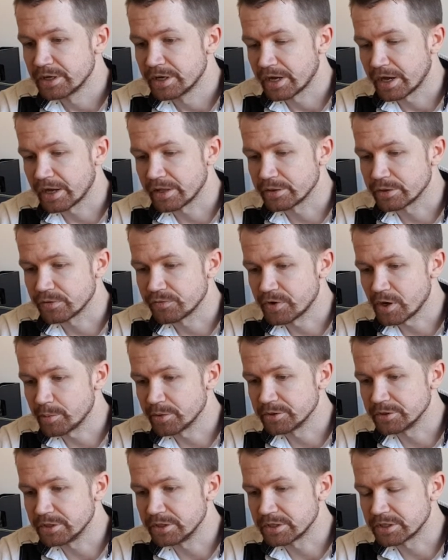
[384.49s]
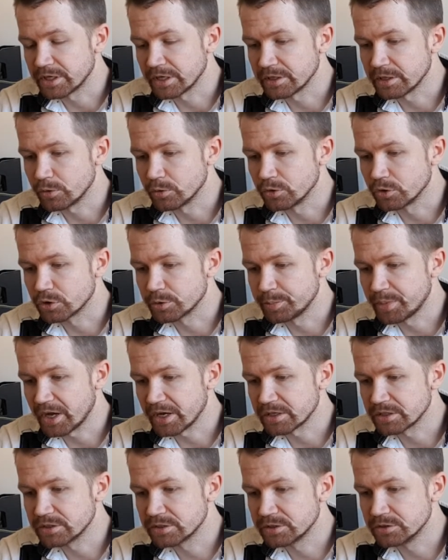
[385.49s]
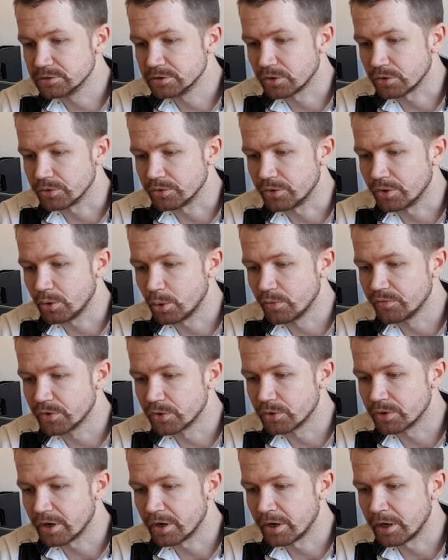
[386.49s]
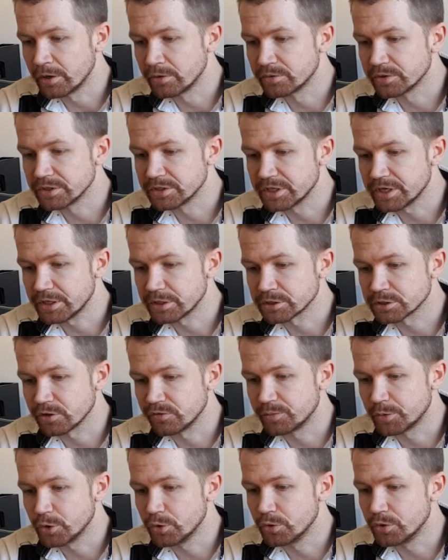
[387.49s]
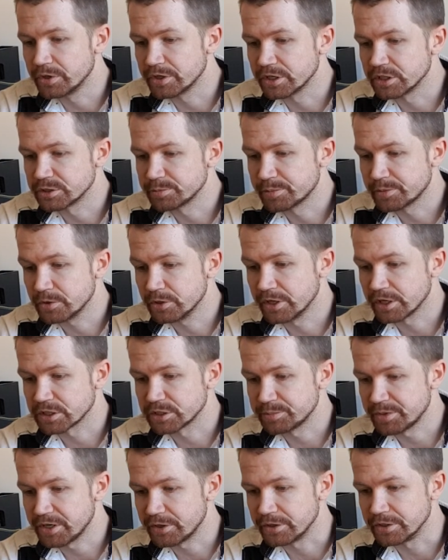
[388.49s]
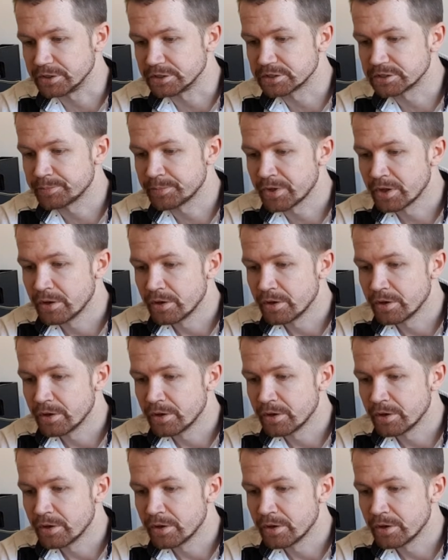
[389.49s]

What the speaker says: and the family can now look back on over 100 years of brewing experience.